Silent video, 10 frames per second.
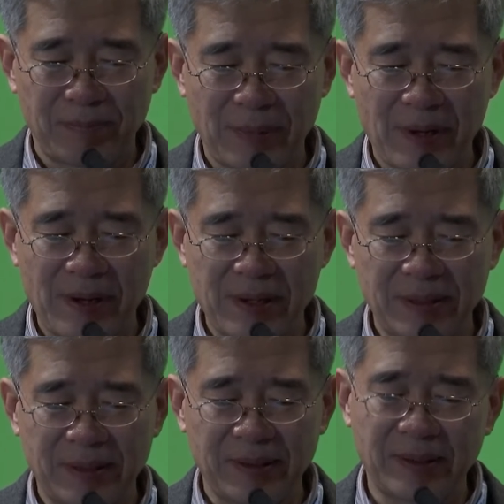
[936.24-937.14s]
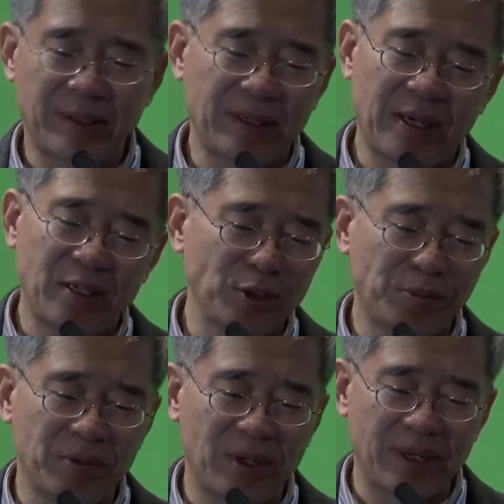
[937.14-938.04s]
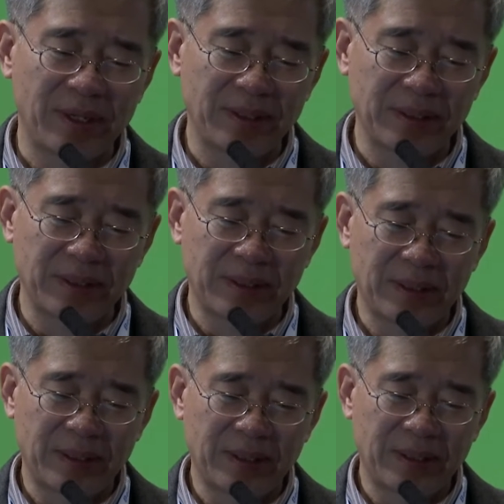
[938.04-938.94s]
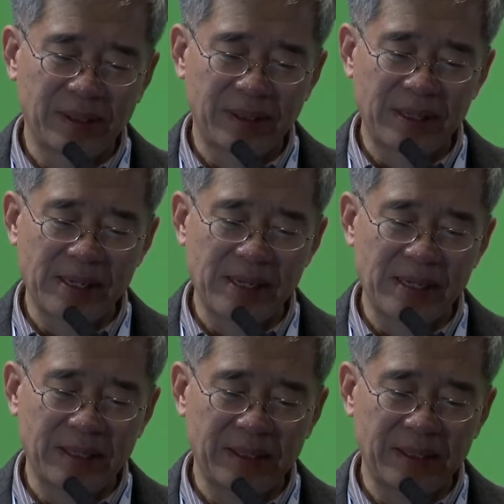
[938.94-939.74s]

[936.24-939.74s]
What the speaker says: Okay, I'll explain it. Yeah.